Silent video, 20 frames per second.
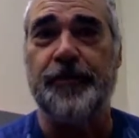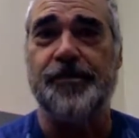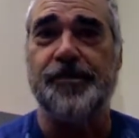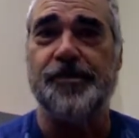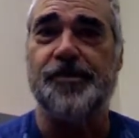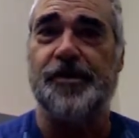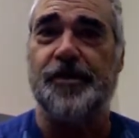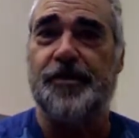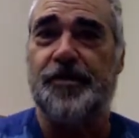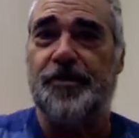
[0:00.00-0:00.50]

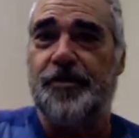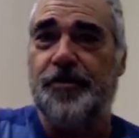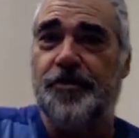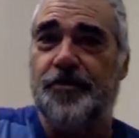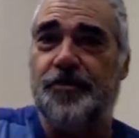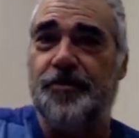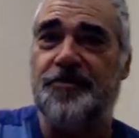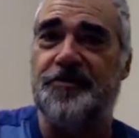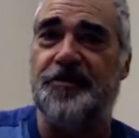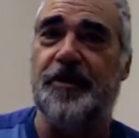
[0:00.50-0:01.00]
This is a
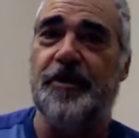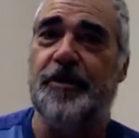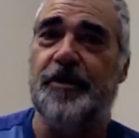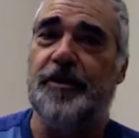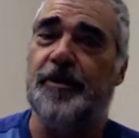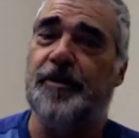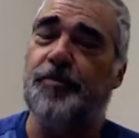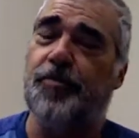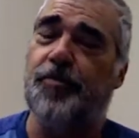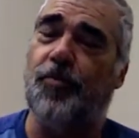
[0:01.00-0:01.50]
huge,
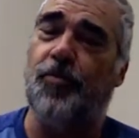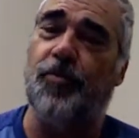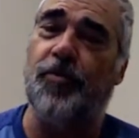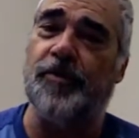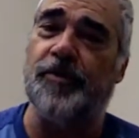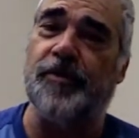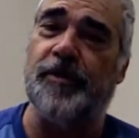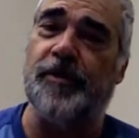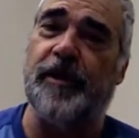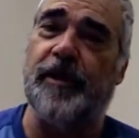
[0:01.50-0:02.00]

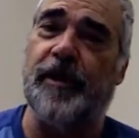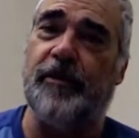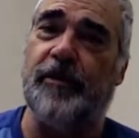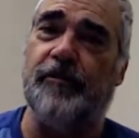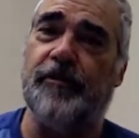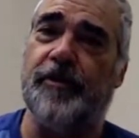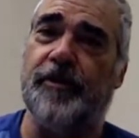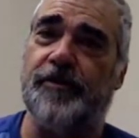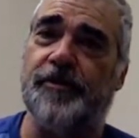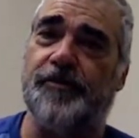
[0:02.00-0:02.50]
important
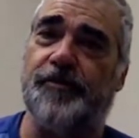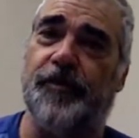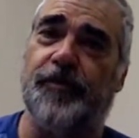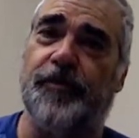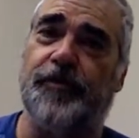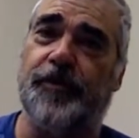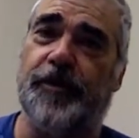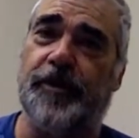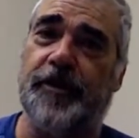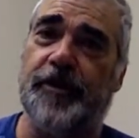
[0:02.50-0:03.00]
area for
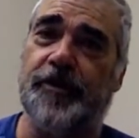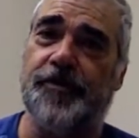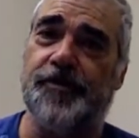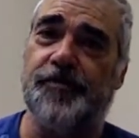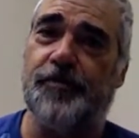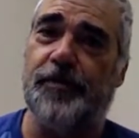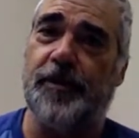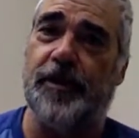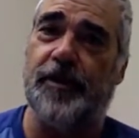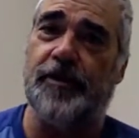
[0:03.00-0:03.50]
flooding
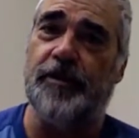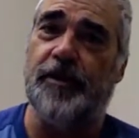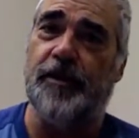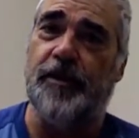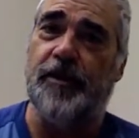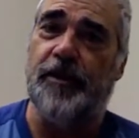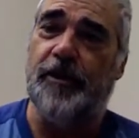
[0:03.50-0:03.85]
as well.